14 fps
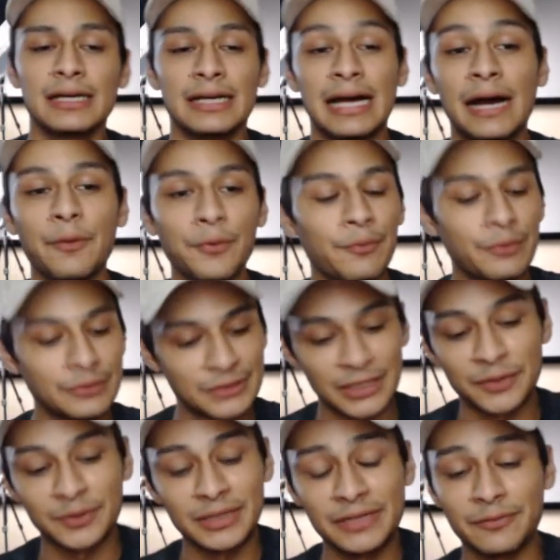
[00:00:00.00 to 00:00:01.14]
I would
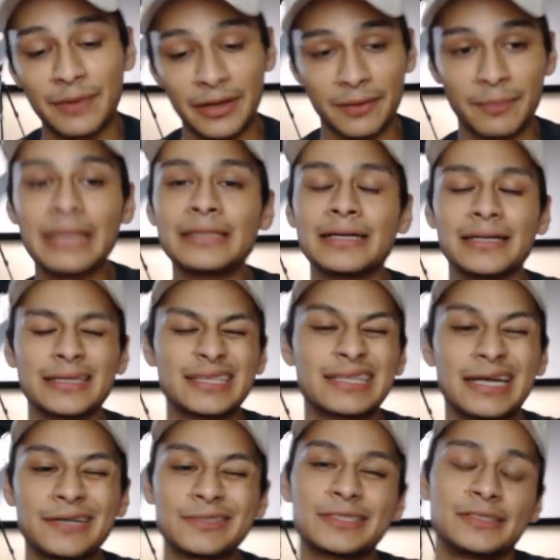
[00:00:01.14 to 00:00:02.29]
generally recommend
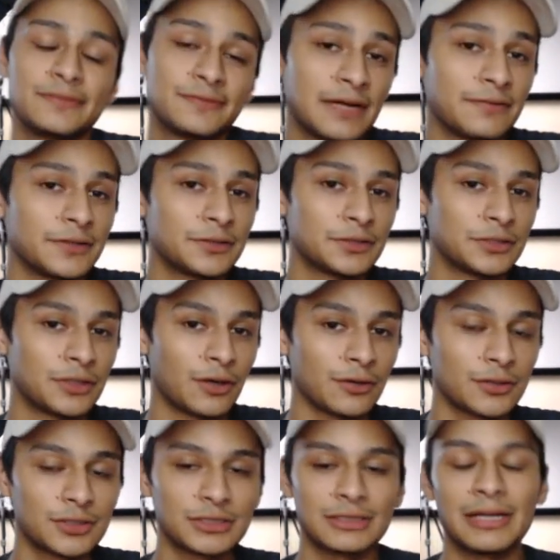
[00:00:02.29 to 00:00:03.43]
$1,500.